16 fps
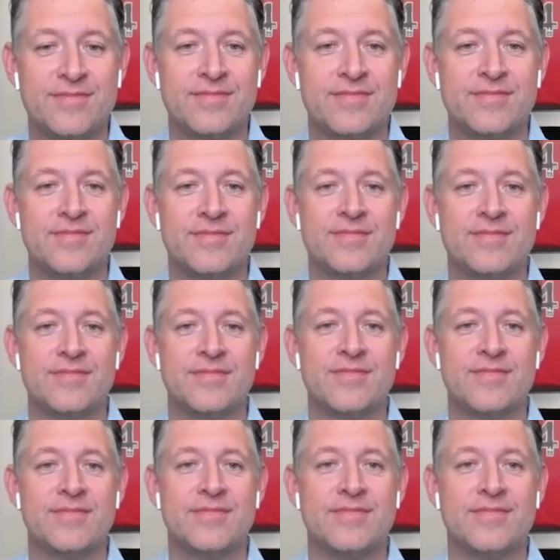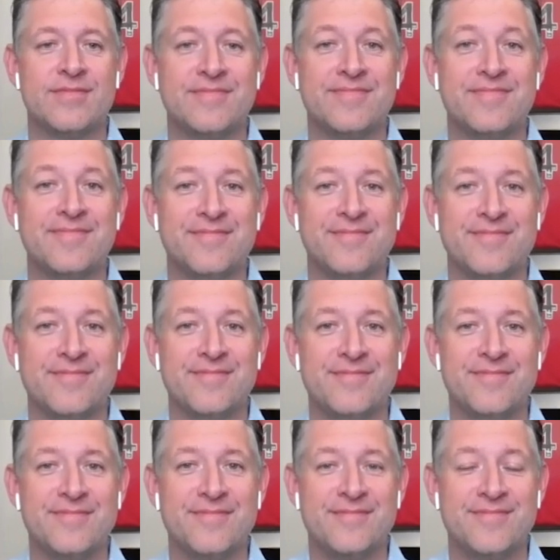
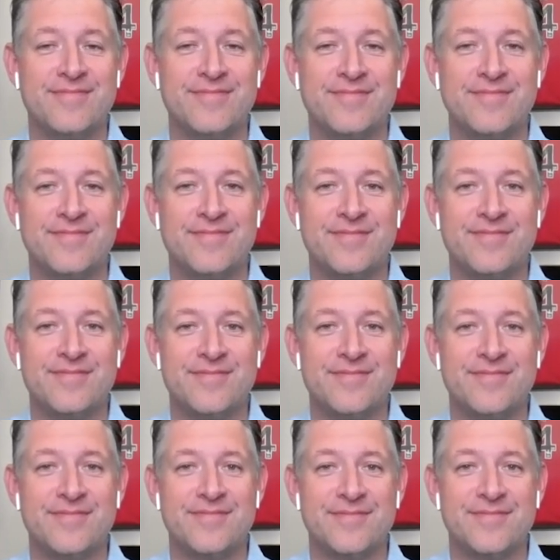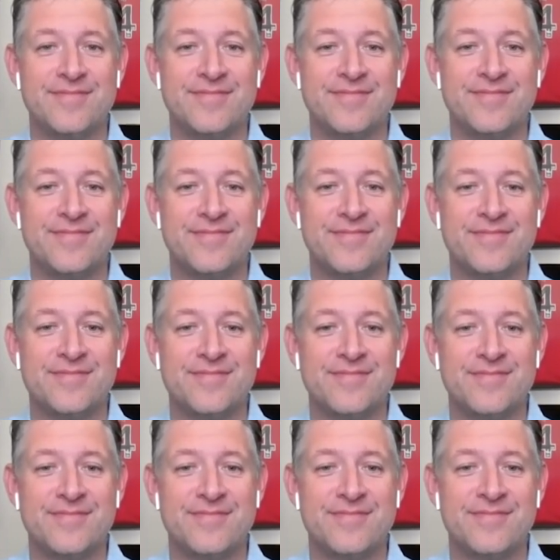
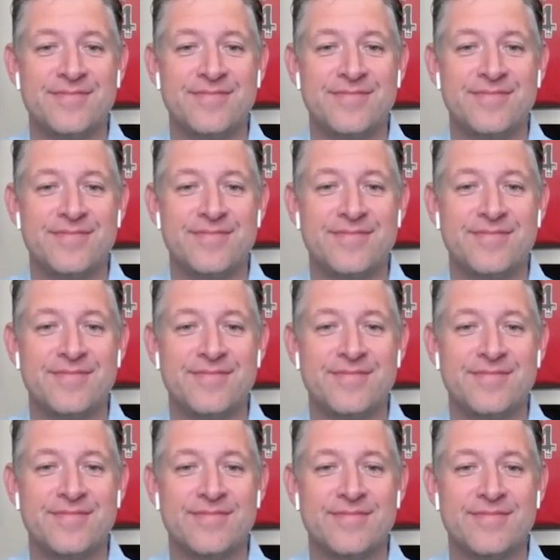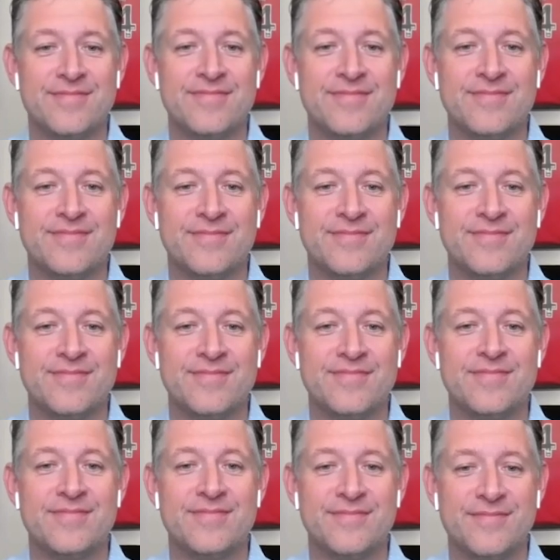
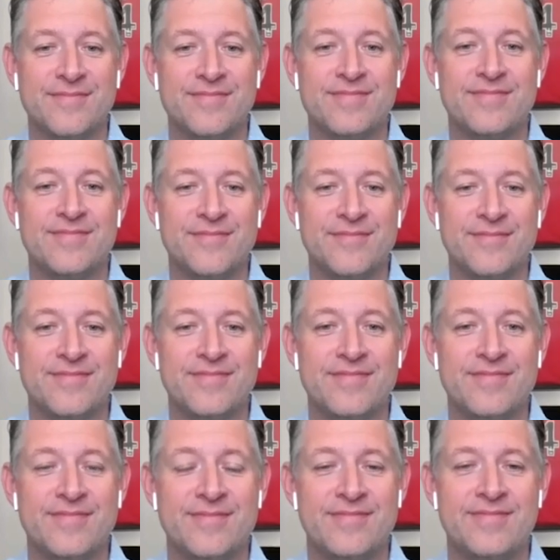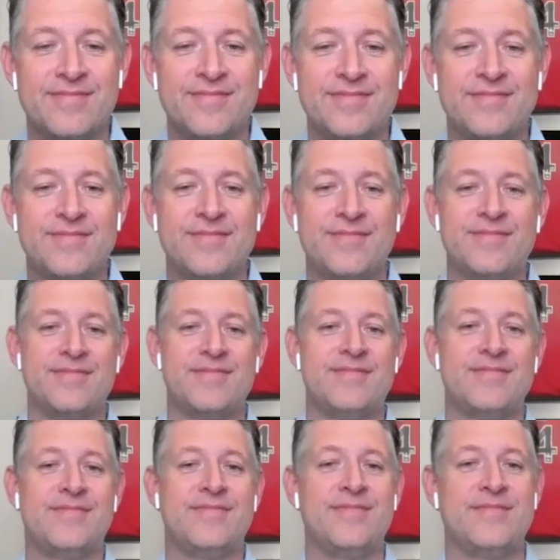The person shown says nothing.